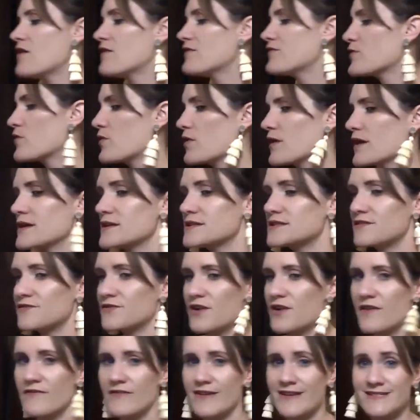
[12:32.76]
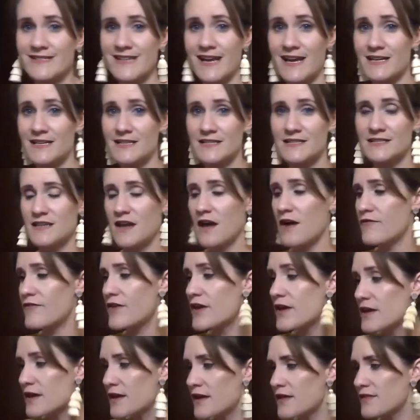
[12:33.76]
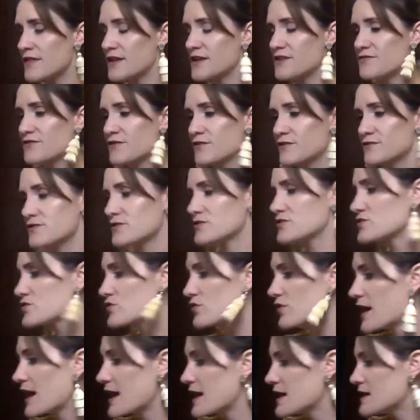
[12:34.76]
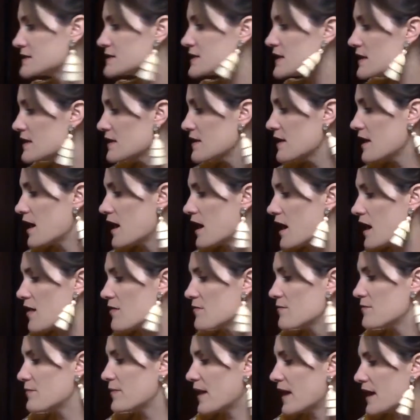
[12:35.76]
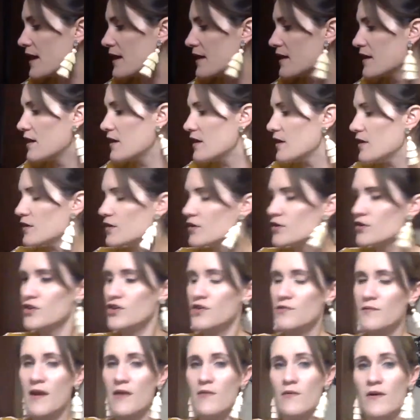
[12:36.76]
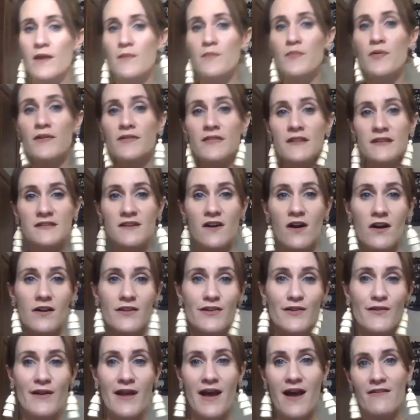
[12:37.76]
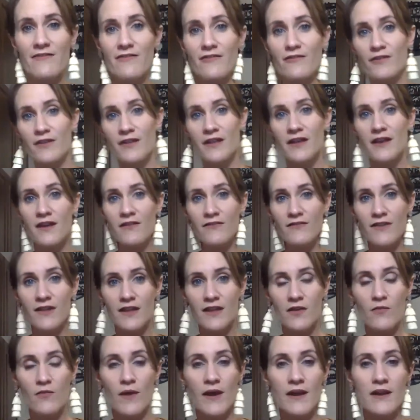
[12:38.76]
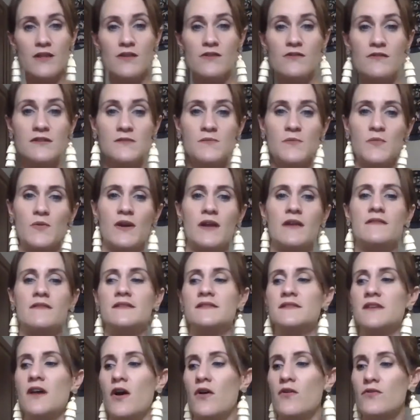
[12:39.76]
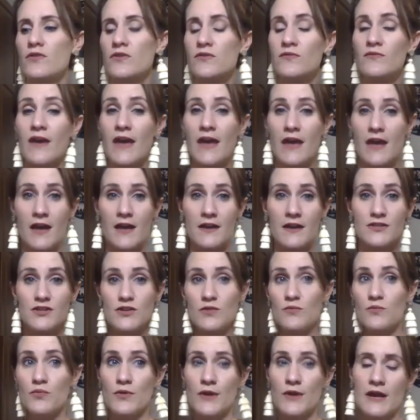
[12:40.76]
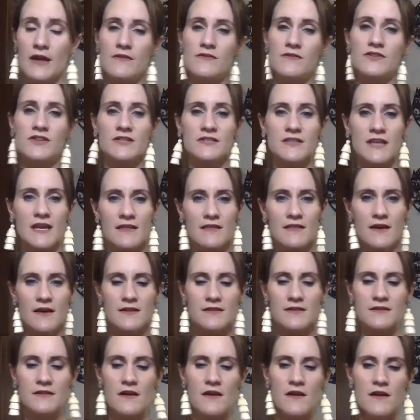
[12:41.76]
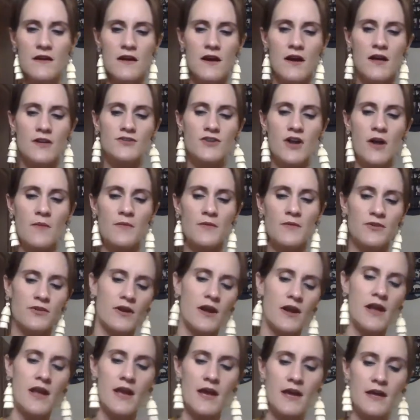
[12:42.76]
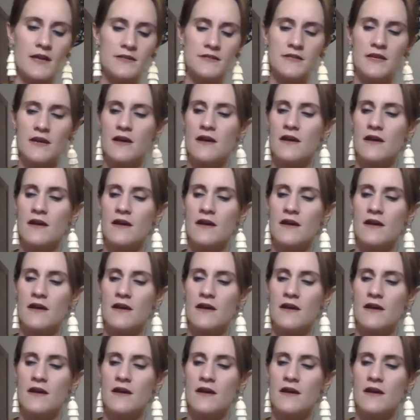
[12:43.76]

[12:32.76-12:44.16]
of course, if you're having sinus stuff, the diffuser is great, but you may want to put this on you and have a really convenient way to use Breathe. So you can do Breathe just like this, a drop in your hand.